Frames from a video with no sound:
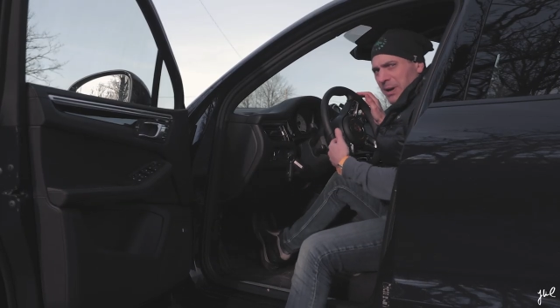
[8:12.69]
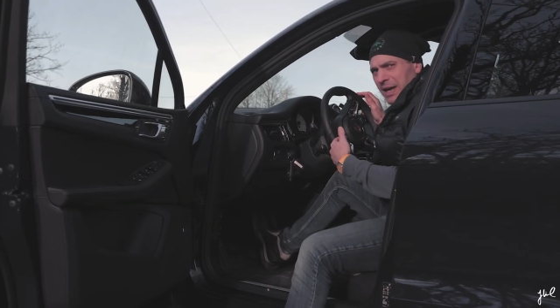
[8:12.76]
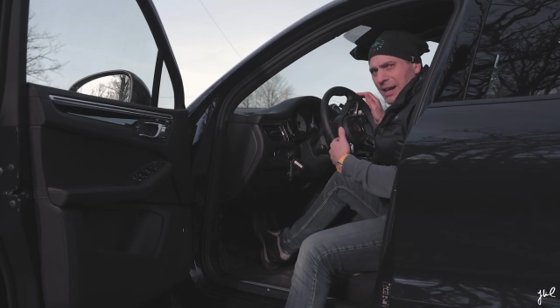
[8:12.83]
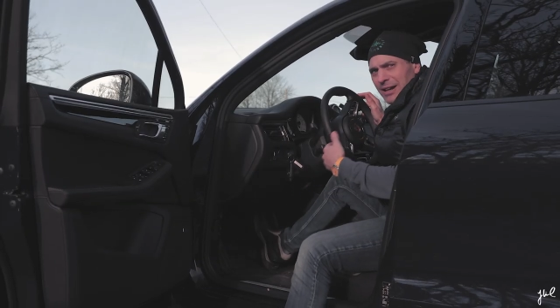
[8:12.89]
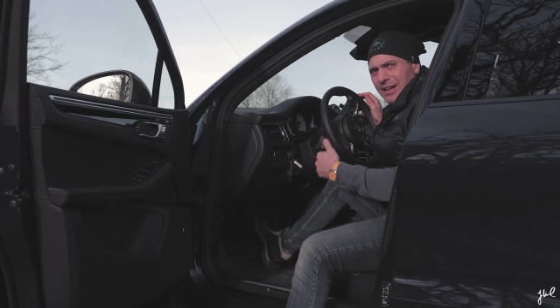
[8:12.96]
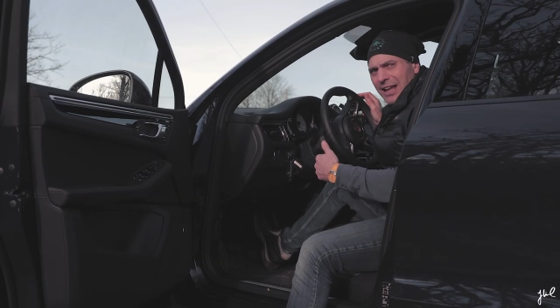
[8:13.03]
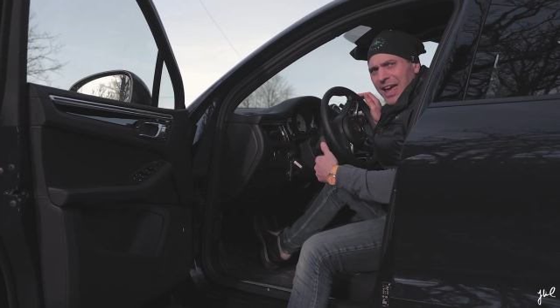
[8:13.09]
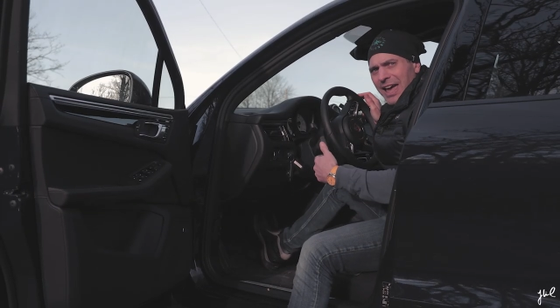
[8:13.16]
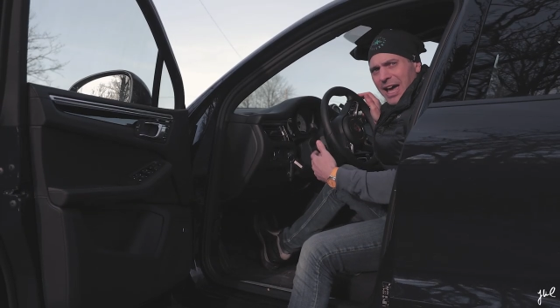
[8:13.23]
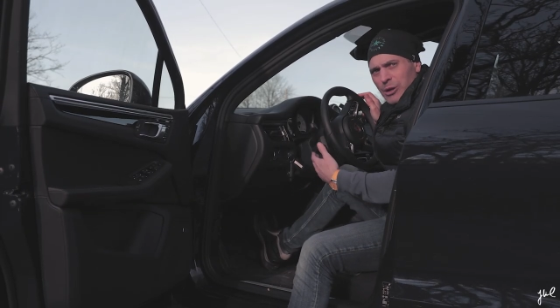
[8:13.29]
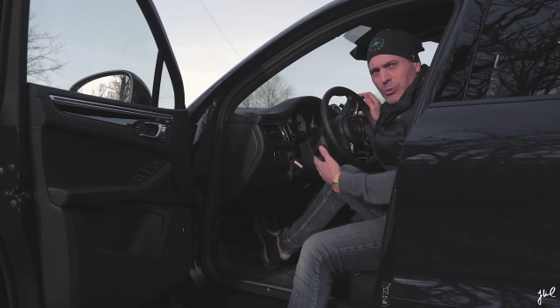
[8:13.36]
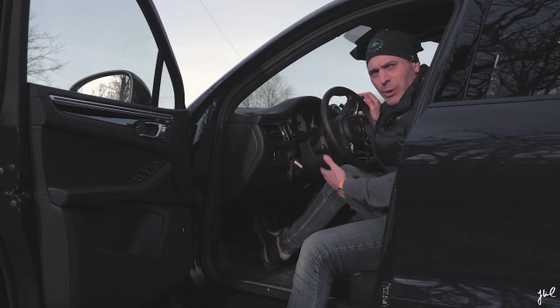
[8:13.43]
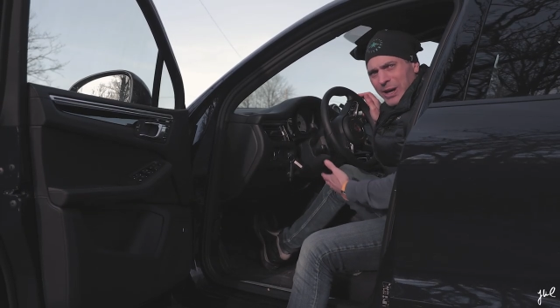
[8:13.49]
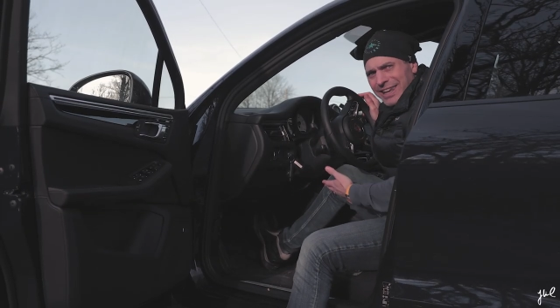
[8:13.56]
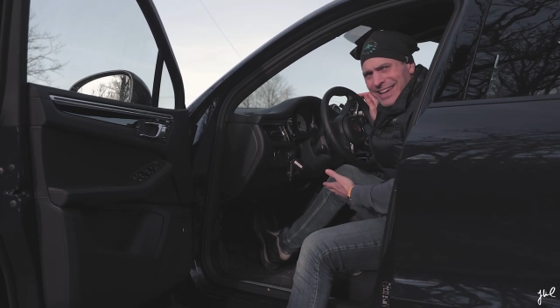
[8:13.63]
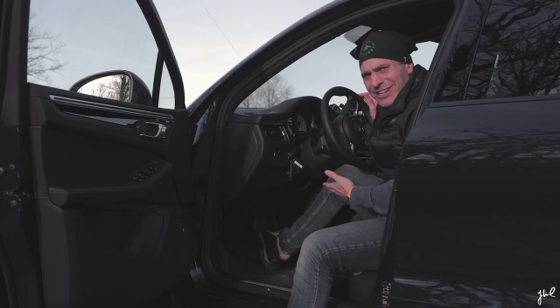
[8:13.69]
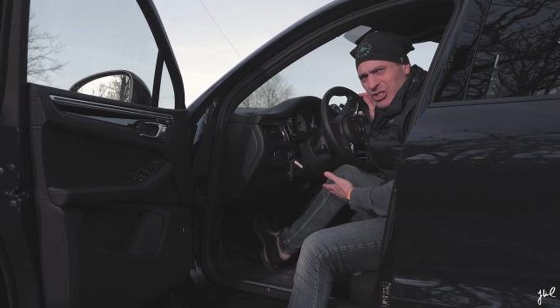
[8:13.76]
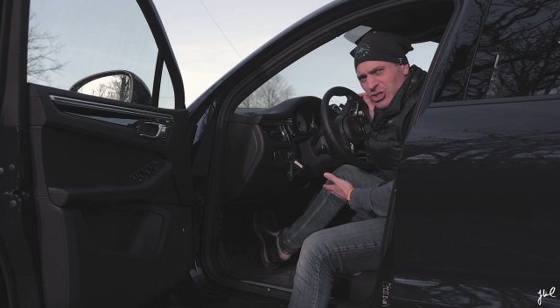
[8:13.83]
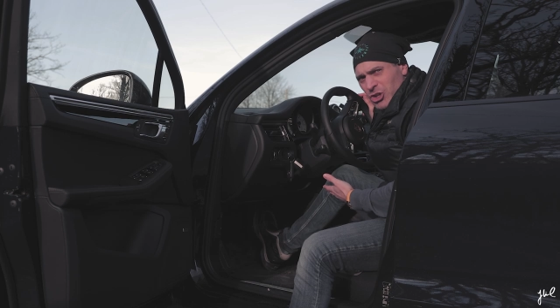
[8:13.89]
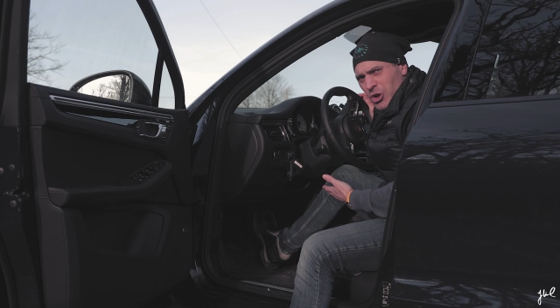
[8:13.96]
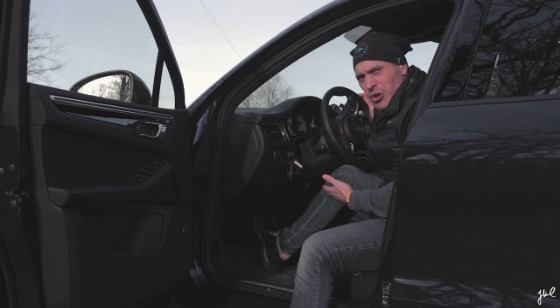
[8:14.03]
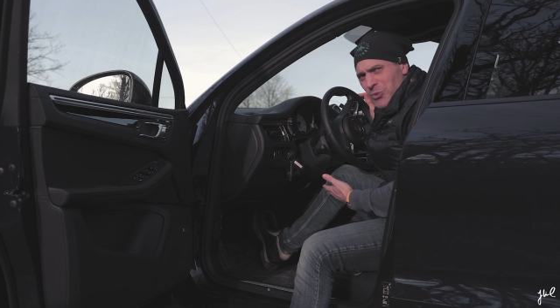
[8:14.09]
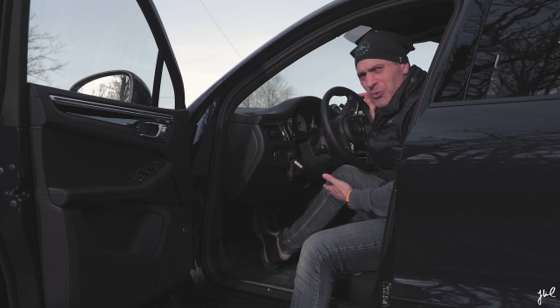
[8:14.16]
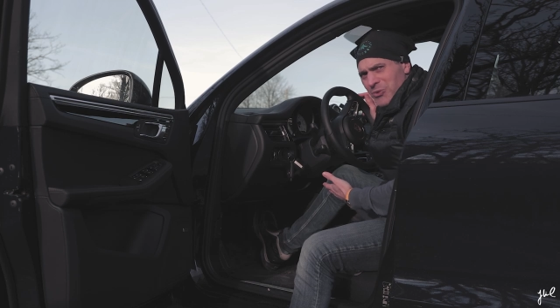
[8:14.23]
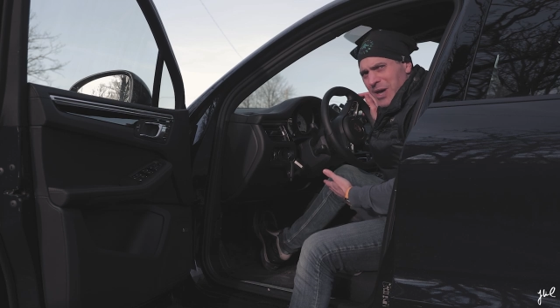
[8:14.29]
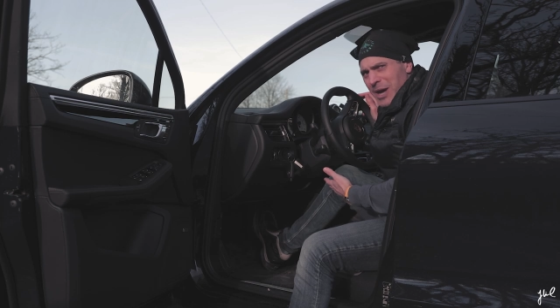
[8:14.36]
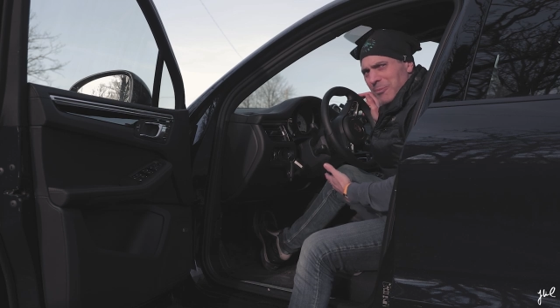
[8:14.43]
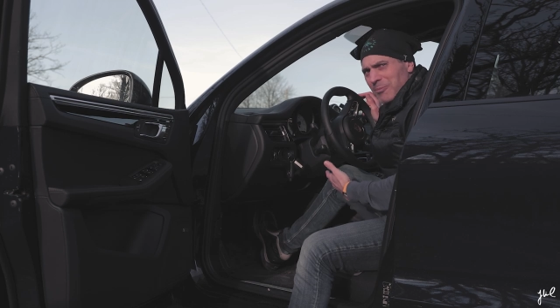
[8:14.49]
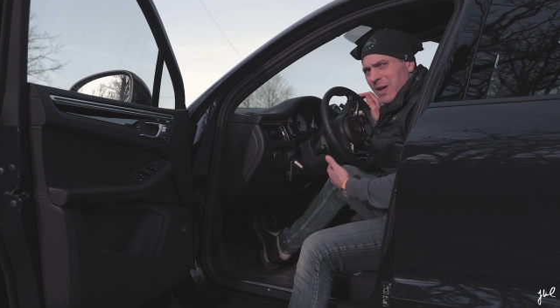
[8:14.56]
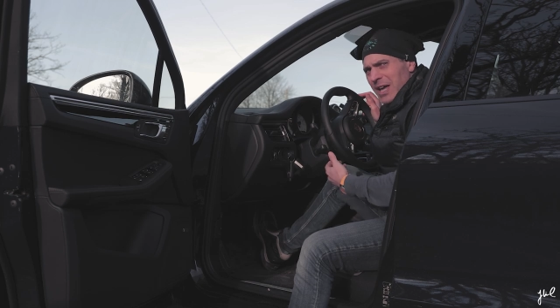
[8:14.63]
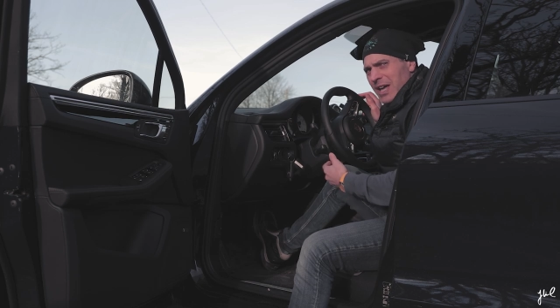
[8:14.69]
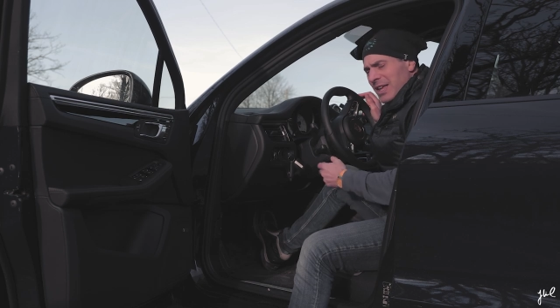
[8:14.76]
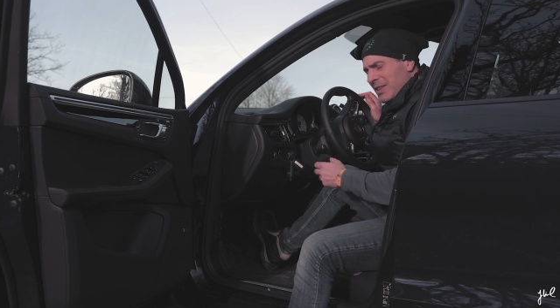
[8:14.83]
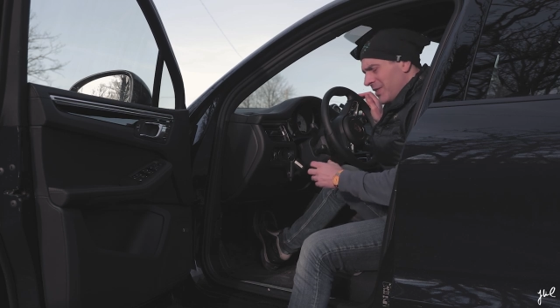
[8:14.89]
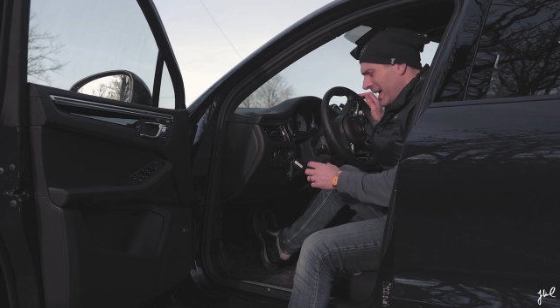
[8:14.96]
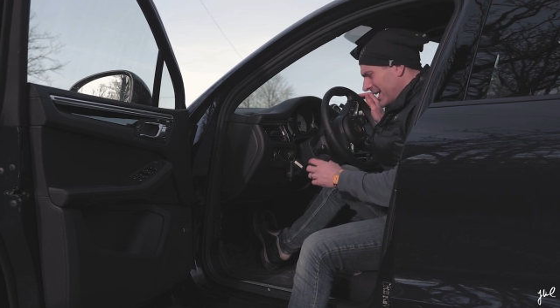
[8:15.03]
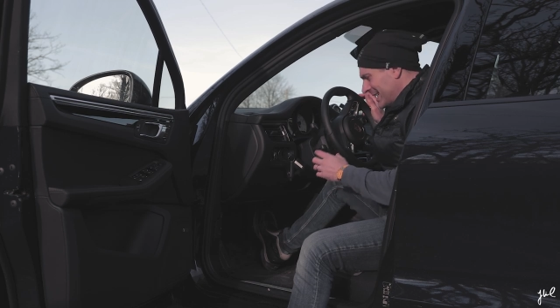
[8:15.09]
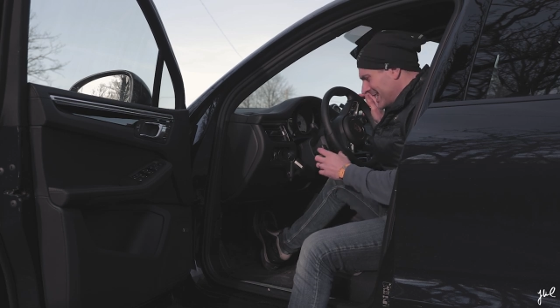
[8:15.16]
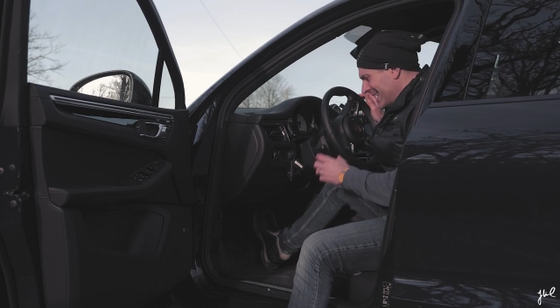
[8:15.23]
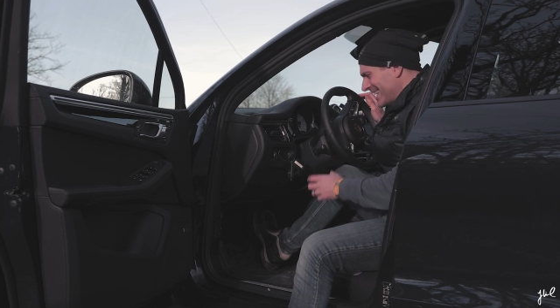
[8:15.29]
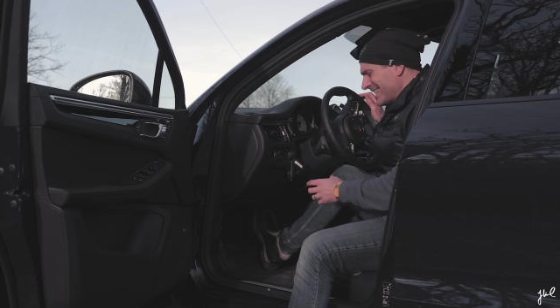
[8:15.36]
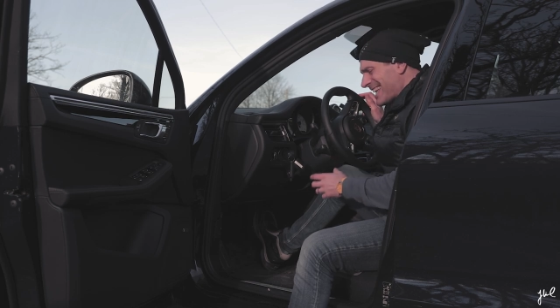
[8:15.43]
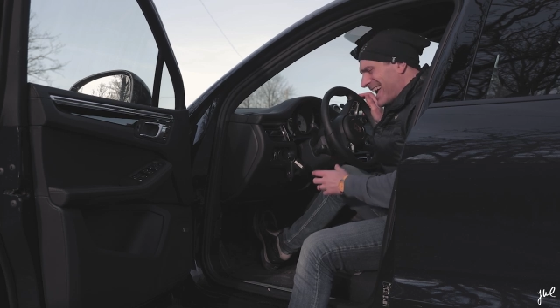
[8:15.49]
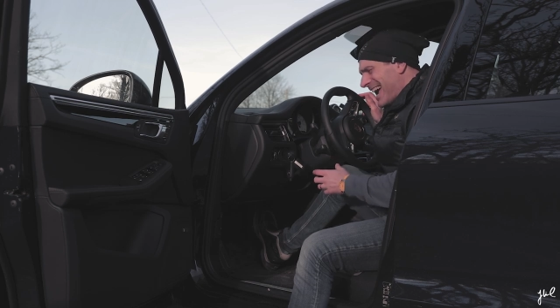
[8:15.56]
pedal. And when I show them that it is